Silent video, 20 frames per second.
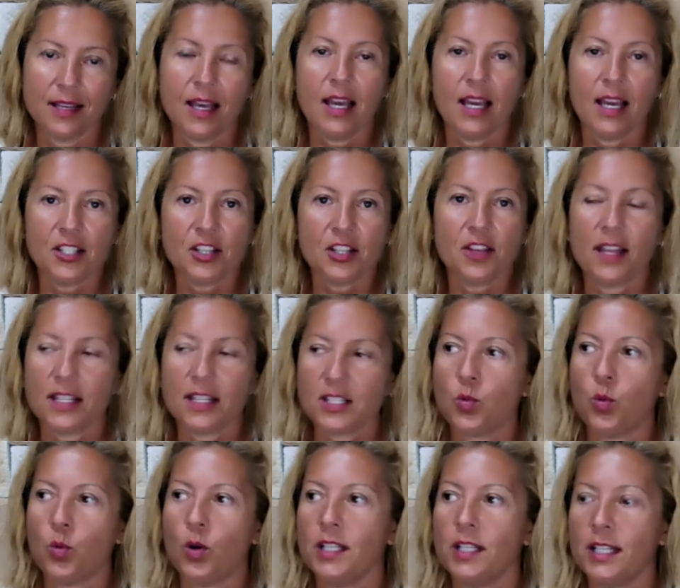And so that's
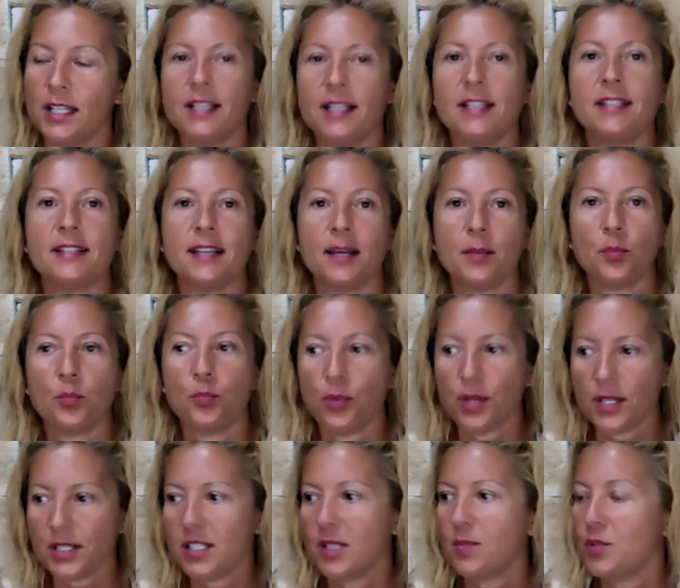what it is that
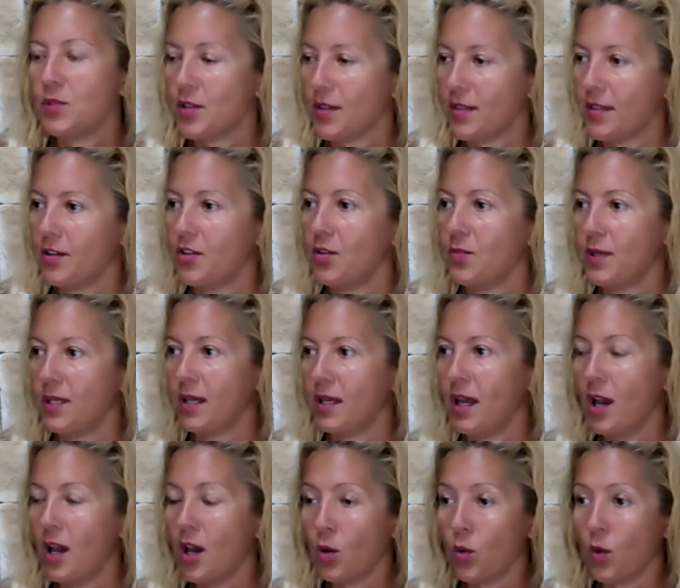brings them to therapy.
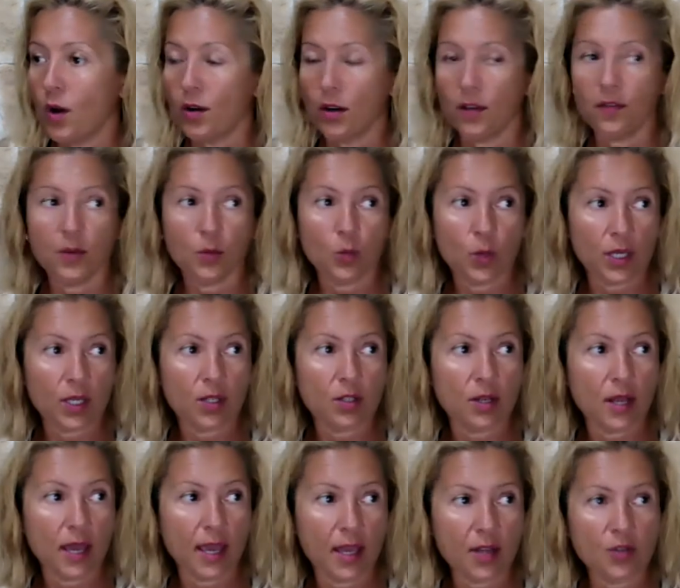Quite often we can
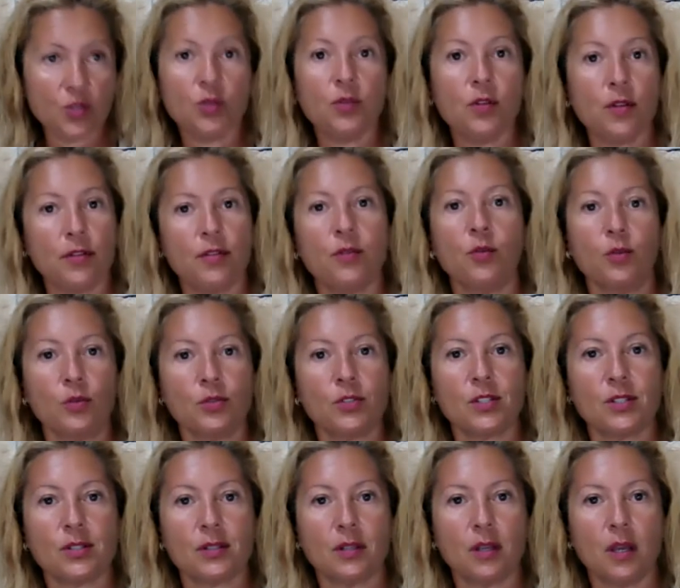handle the
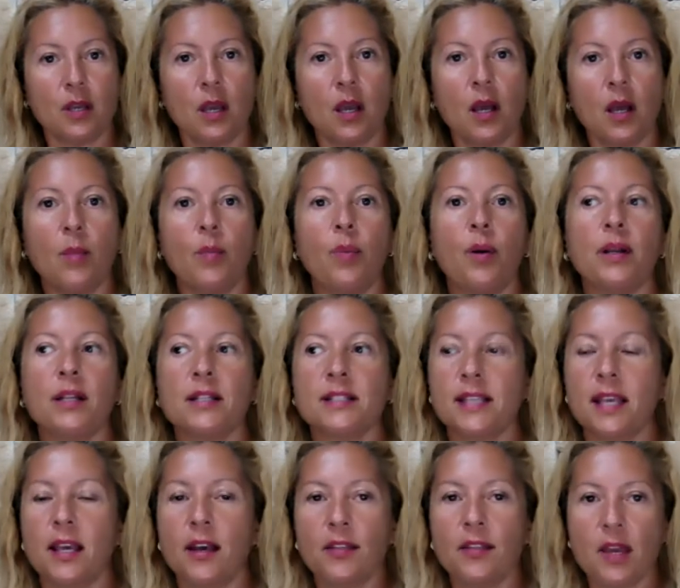thoughts, but it's
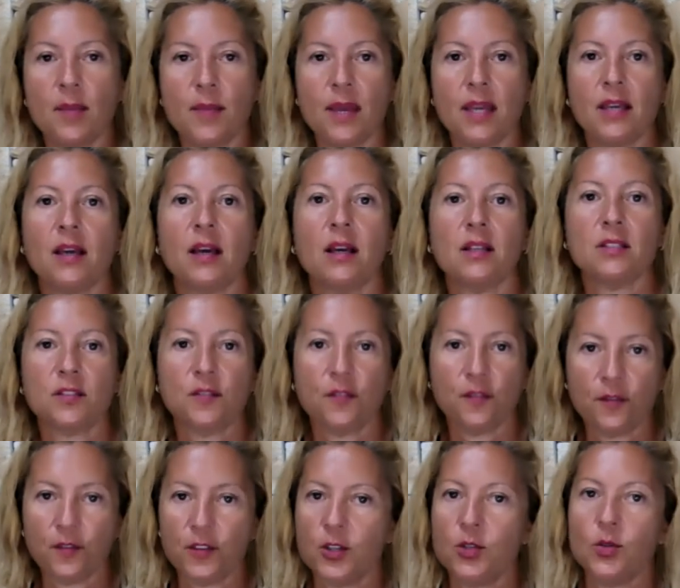how they make us
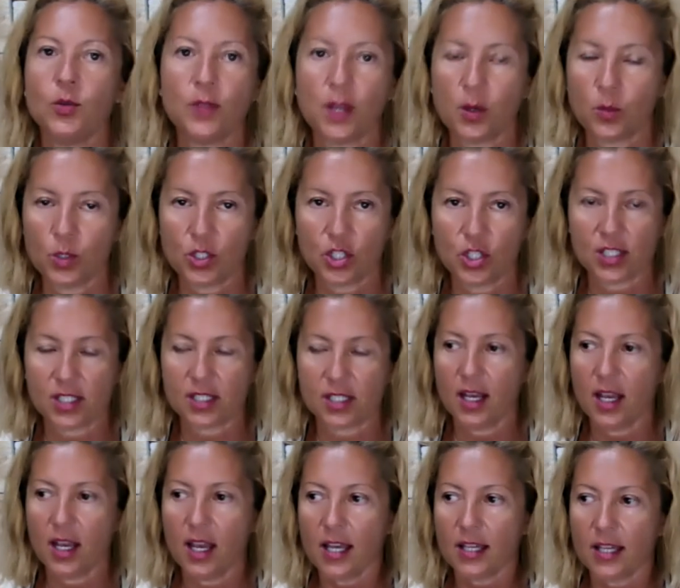feel that we just
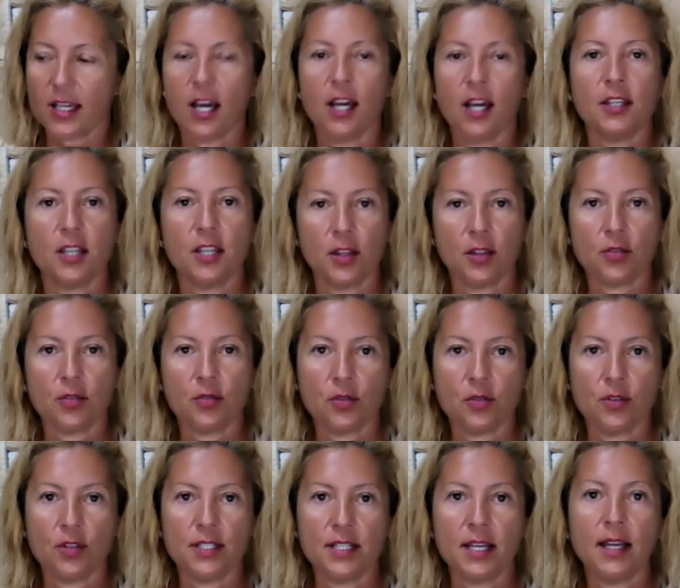can't get through
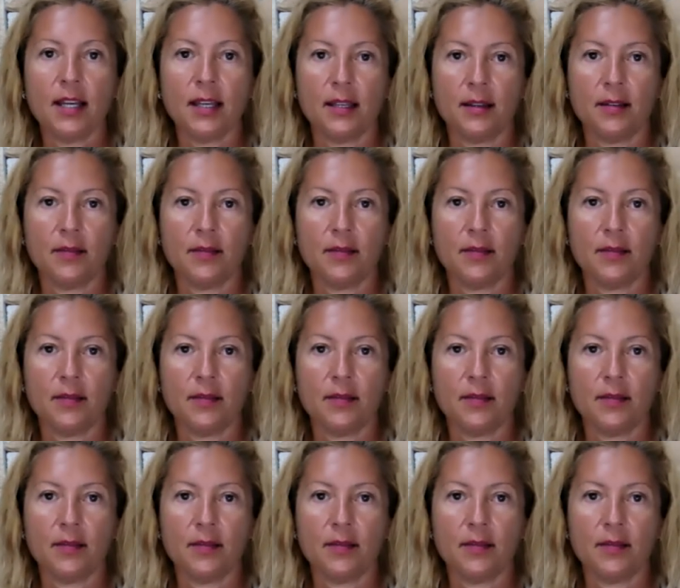the day.